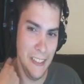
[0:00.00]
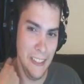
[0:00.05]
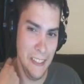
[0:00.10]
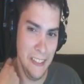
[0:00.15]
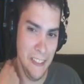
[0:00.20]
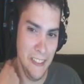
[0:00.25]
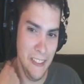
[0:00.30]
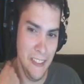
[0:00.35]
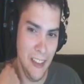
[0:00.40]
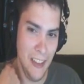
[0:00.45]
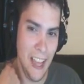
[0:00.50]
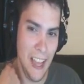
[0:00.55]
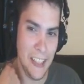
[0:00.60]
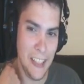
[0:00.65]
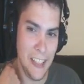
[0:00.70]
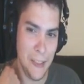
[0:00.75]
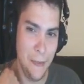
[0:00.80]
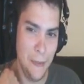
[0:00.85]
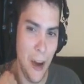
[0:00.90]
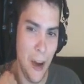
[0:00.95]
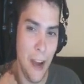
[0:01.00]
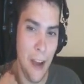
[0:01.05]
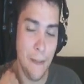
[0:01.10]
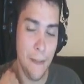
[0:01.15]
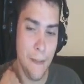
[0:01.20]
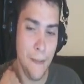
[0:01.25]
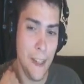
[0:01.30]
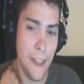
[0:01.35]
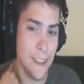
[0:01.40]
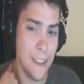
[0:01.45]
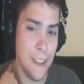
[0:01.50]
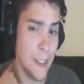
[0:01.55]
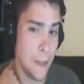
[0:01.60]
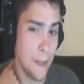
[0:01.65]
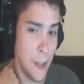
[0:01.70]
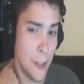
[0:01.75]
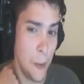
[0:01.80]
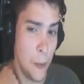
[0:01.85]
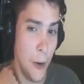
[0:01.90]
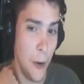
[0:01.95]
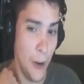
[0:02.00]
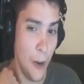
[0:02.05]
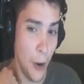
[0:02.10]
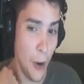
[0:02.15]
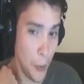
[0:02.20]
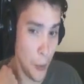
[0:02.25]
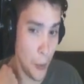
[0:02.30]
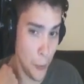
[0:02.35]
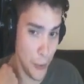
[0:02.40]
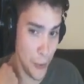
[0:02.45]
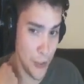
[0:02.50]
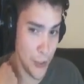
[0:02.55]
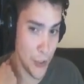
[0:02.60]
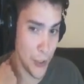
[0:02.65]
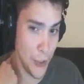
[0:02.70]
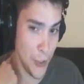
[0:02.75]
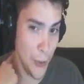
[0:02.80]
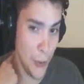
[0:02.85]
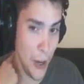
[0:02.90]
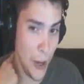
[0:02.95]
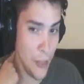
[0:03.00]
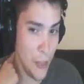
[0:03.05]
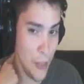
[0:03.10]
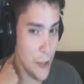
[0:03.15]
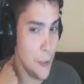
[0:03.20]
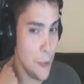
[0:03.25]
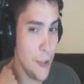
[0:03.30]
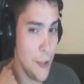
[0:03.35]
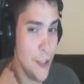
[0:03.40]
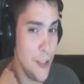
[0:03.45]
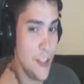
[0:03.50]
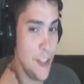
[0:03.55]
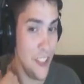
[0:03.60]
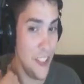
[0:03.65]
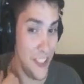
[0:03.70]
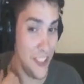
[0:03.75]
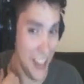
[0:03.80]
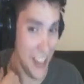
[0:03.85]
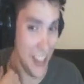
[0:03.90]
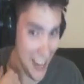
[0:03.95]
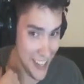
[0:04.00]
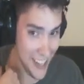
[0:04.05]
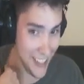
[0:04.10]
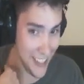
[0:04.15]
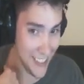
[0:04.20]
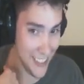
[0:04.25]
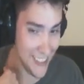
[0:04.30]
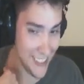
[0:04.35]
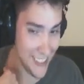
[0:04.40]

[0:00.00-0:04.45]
the last 5 minutes have been quite awkward, so I think we should just end it.